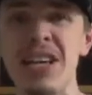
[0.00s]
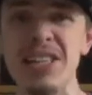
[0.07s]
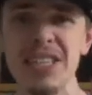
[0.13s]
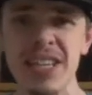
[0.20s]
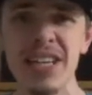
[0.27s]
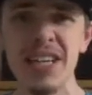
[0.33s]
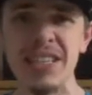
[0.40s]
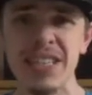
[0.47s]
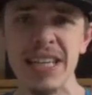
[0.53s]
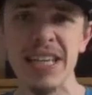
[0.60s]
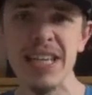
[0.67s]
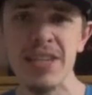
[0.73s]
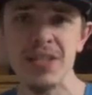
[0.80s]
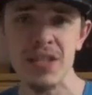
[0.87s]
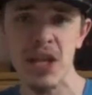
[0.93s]

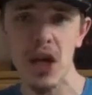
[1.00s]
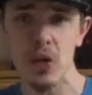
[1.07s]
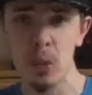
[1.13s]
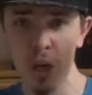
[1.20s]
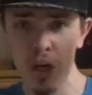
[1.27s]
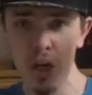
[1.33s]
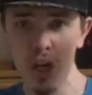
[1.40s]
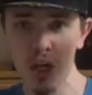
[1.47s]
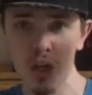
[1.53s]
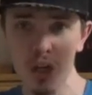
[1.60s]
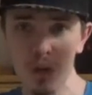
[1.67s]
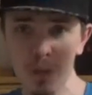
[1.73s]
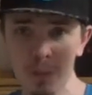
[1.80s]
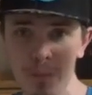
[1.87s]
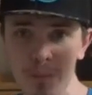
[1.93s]
DuckTales,
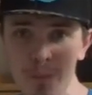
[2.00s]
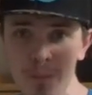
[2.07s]
woo!